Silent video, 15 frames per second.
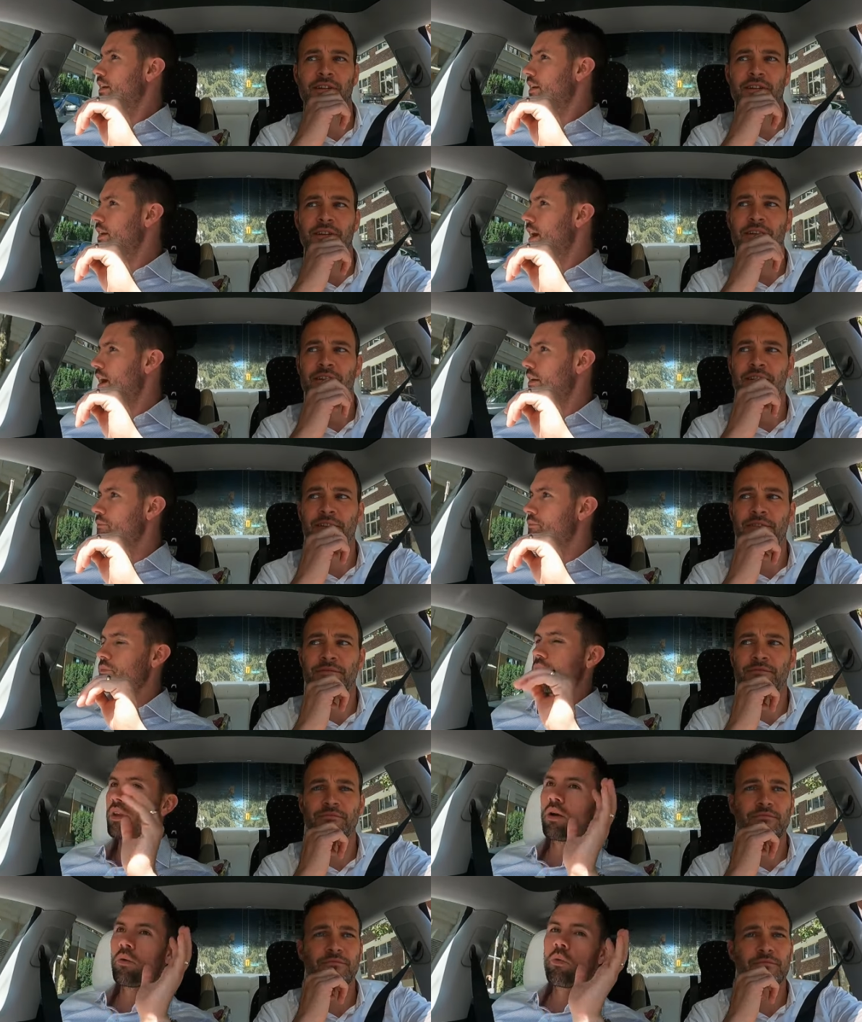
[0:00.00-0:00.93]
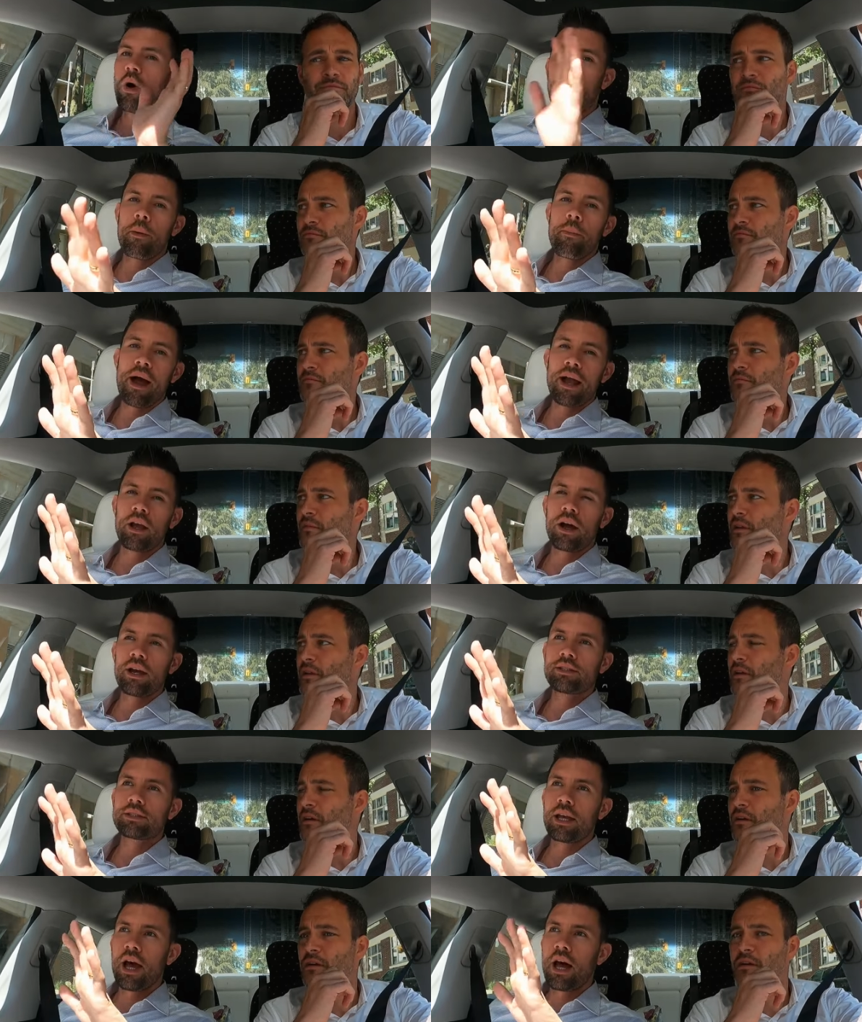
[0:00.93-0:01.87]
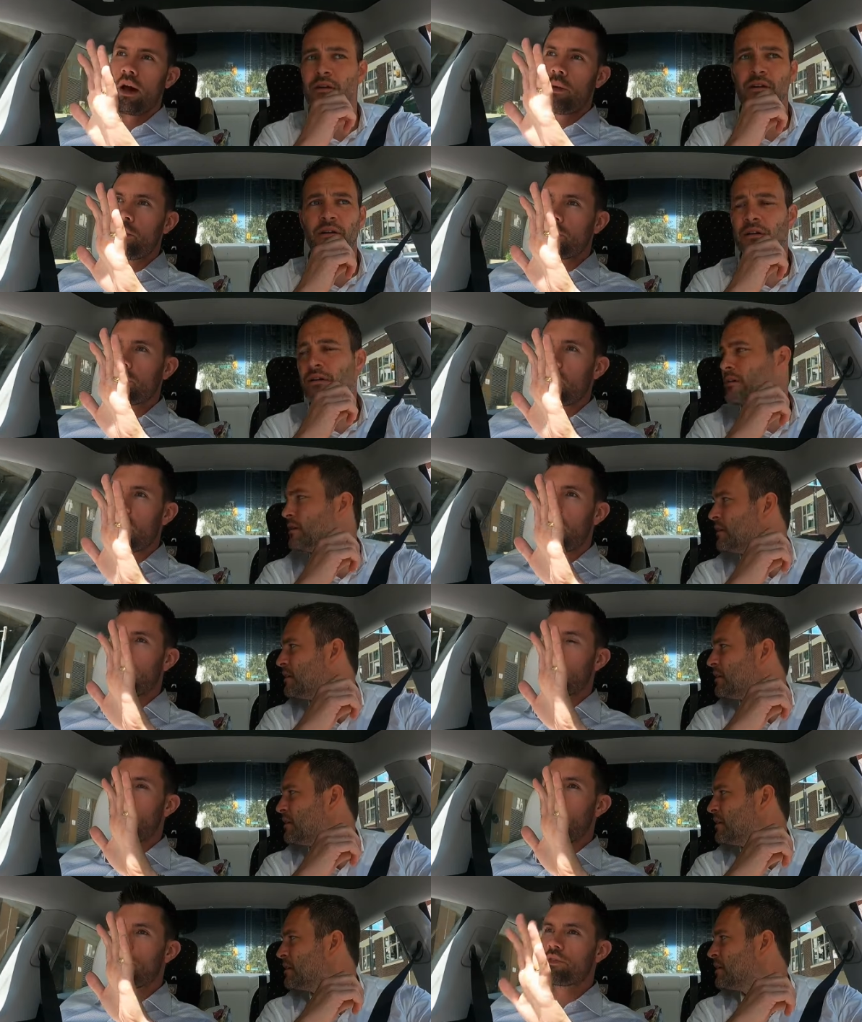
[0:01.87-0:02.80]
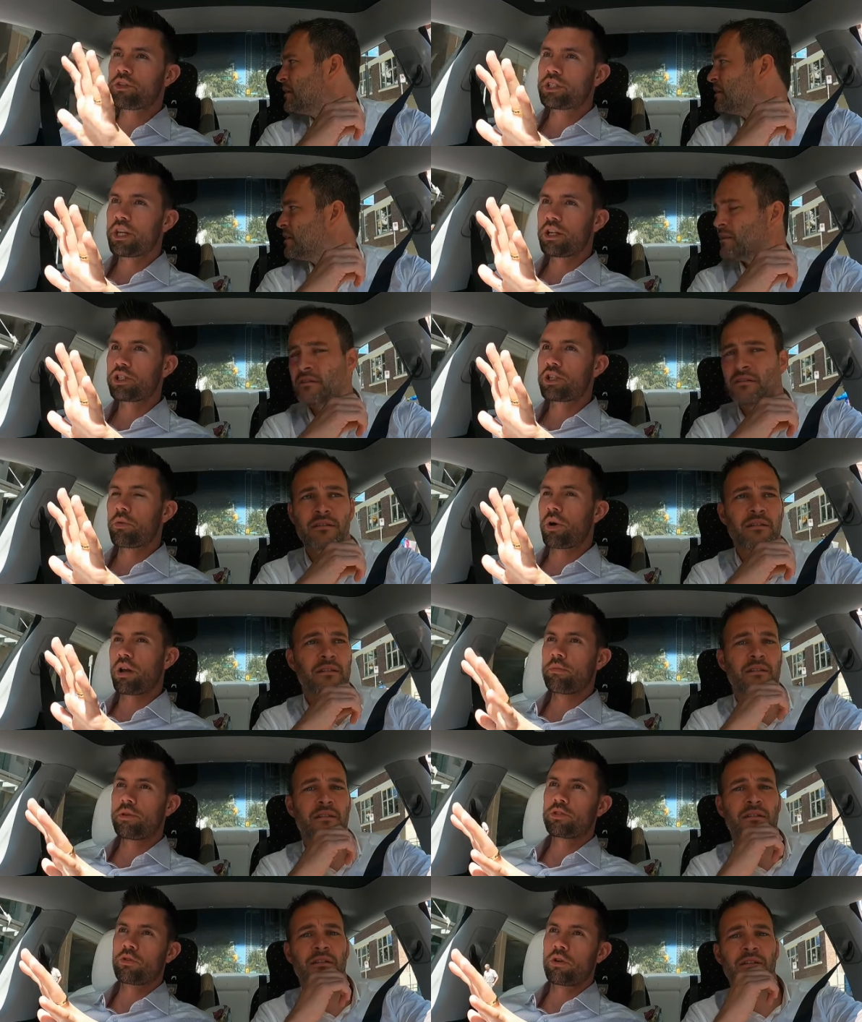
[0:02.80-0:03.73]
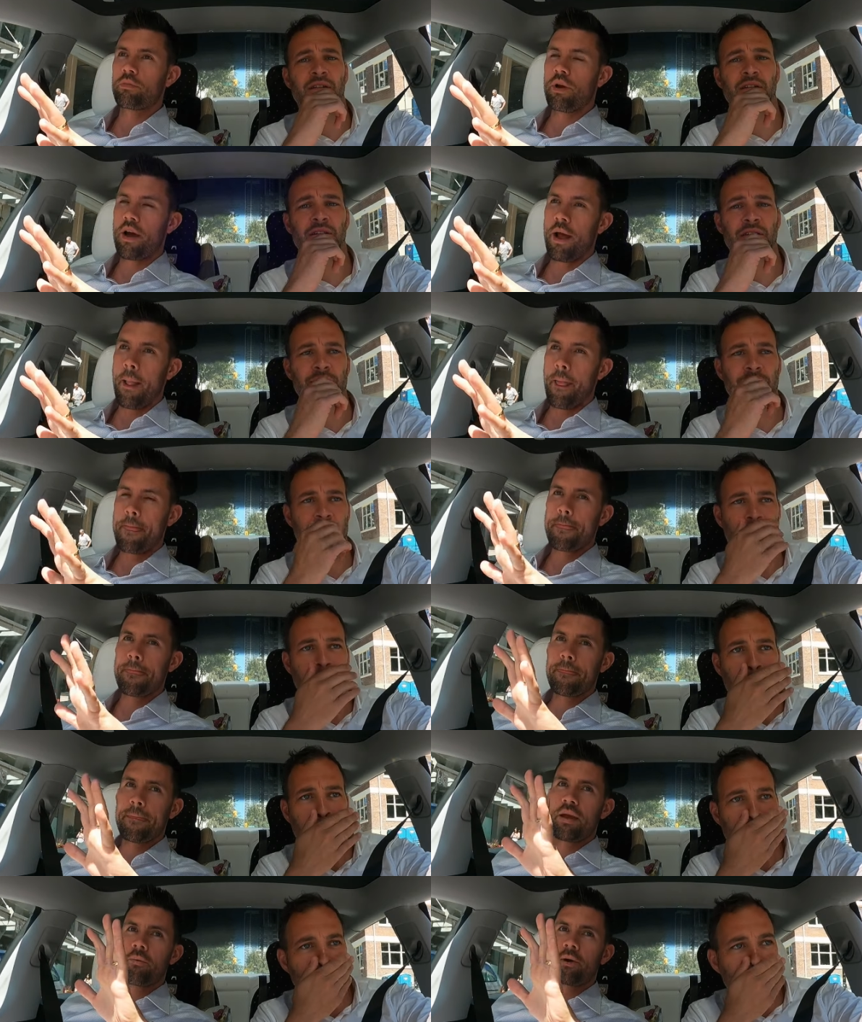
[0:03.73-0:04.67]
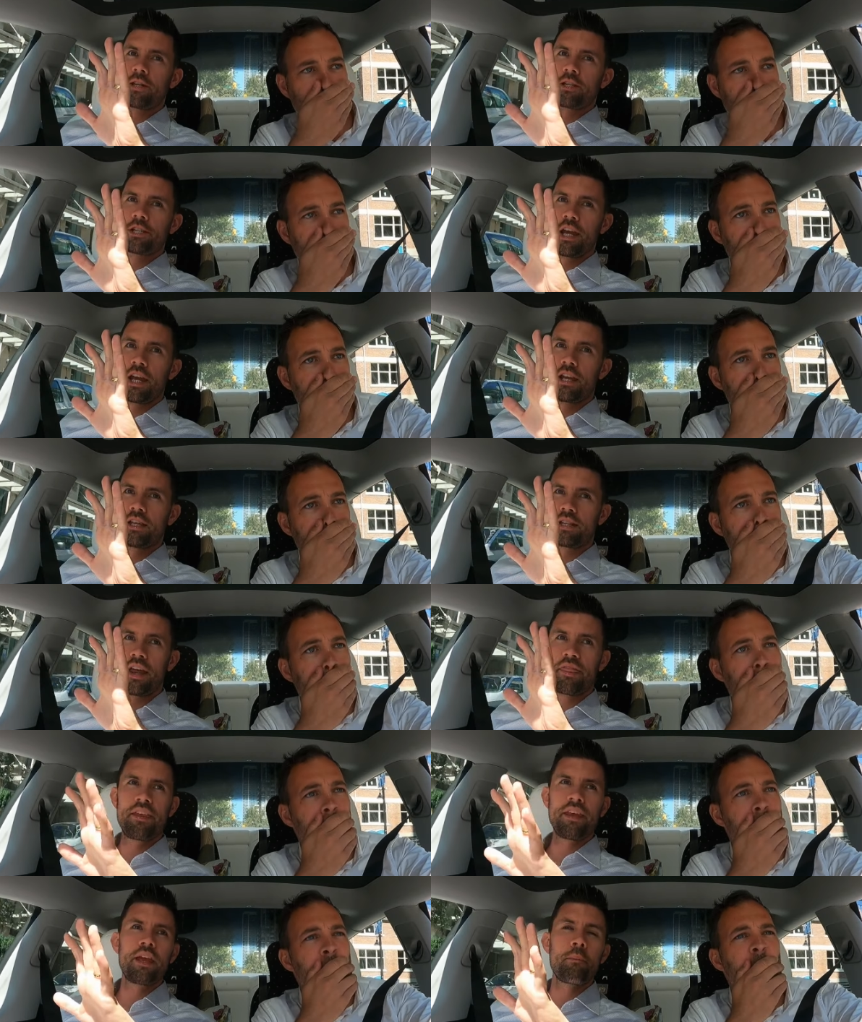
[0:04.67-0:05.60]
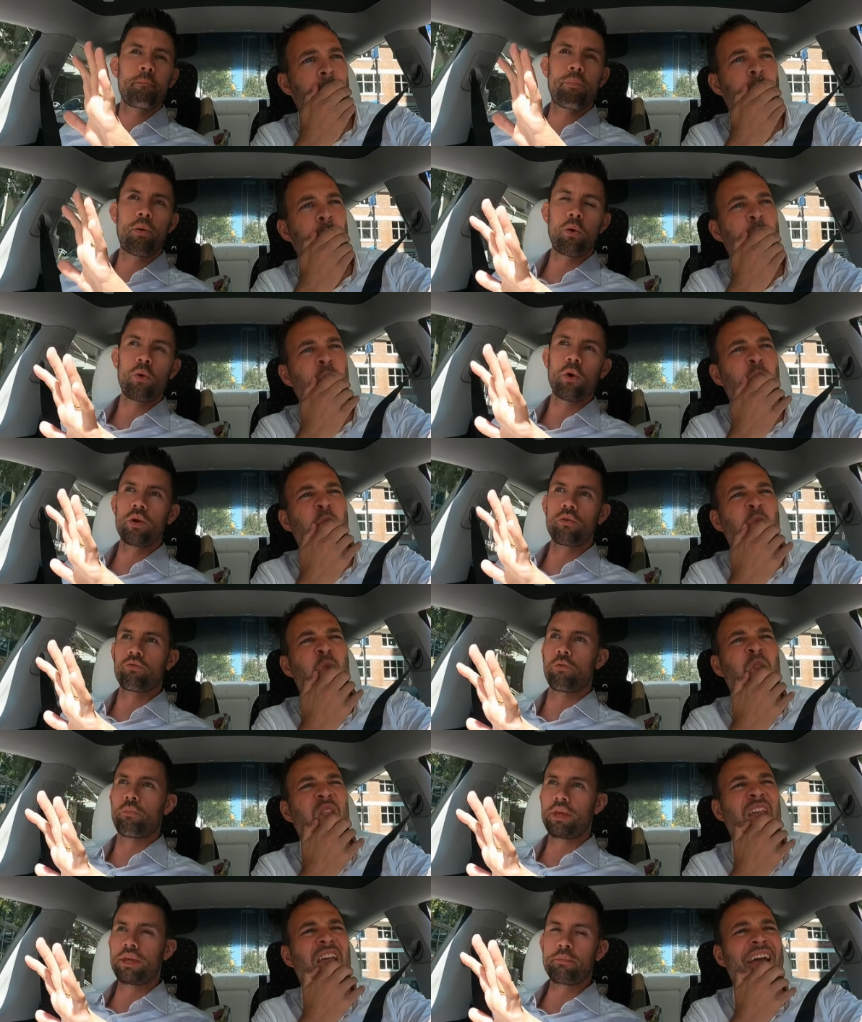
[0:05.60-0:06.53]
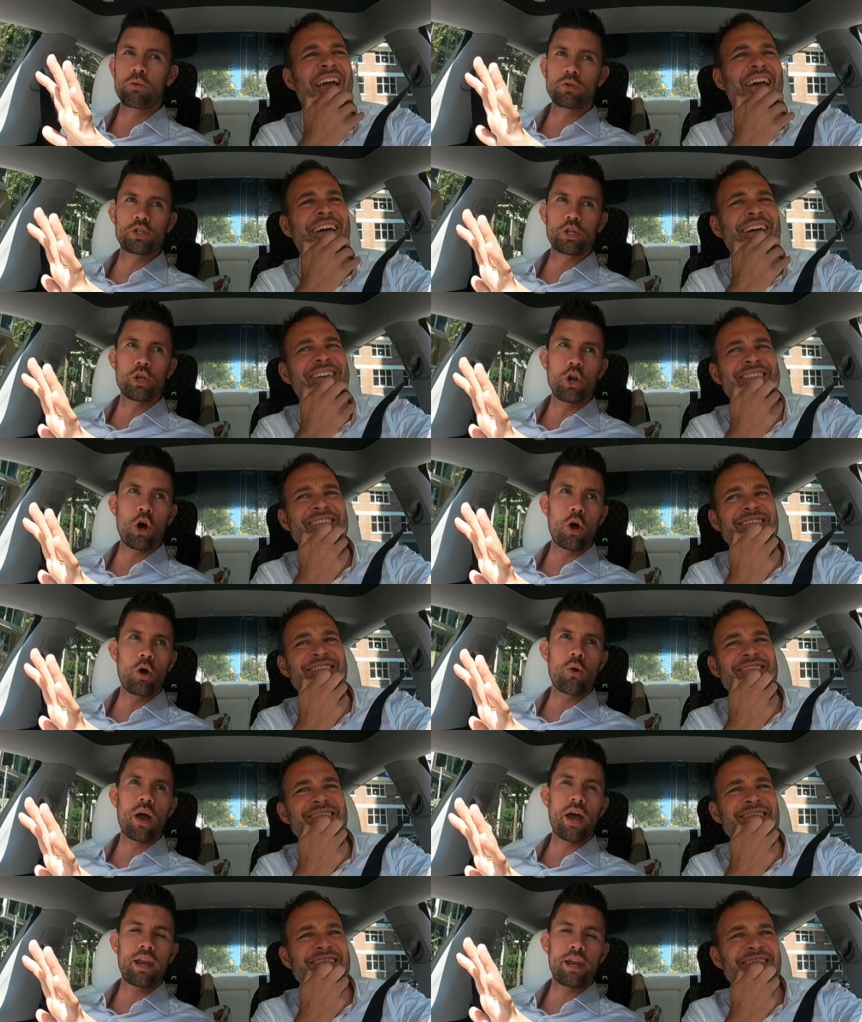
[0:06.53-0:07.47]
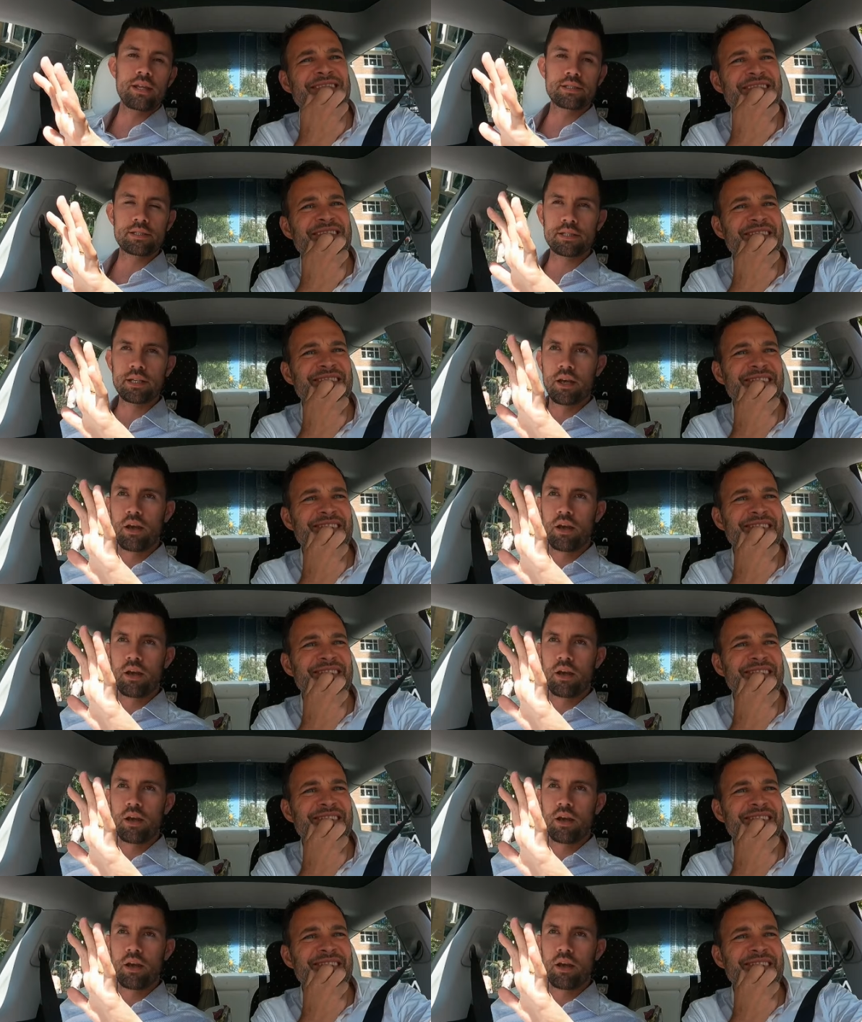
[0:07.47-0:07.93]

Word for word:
Speaker 1: Okay. Welcome back, guys. Uh, we've got a conversation that we're going to be talking about, which is, I think, important for people to know. And it's,